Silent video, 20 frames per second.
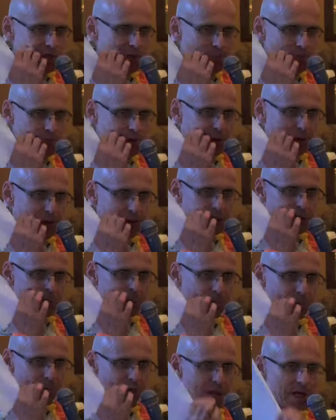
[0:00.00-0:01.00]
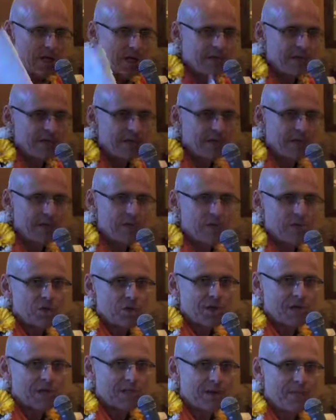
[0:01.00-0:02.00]
separately. At the end,
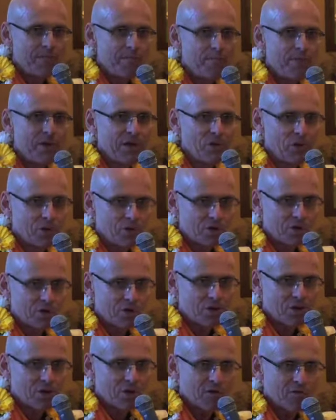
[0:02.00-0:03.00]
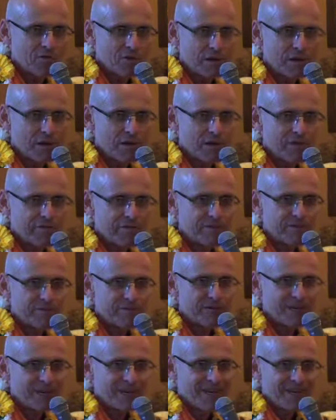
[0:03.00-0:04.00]
you get a bill, the shock of your life,
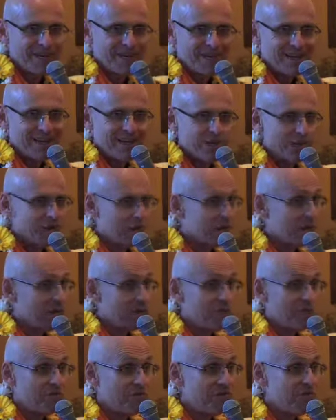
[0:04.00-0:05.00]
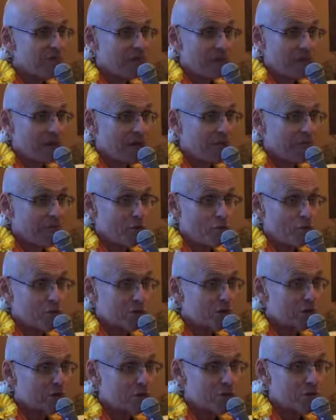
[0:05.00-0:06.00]
and you say, we didn't have all
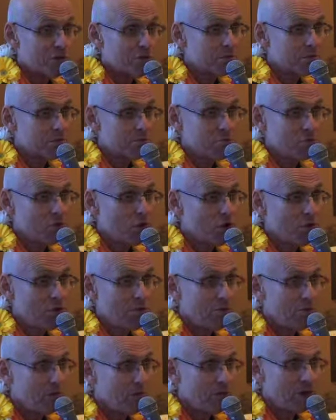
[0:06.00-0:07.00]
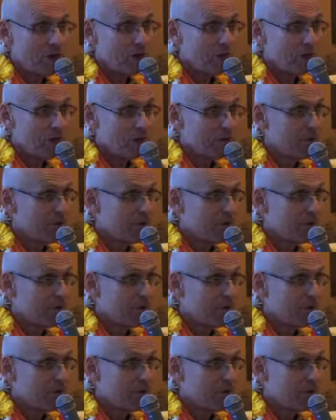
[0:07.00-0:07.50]
this. No way,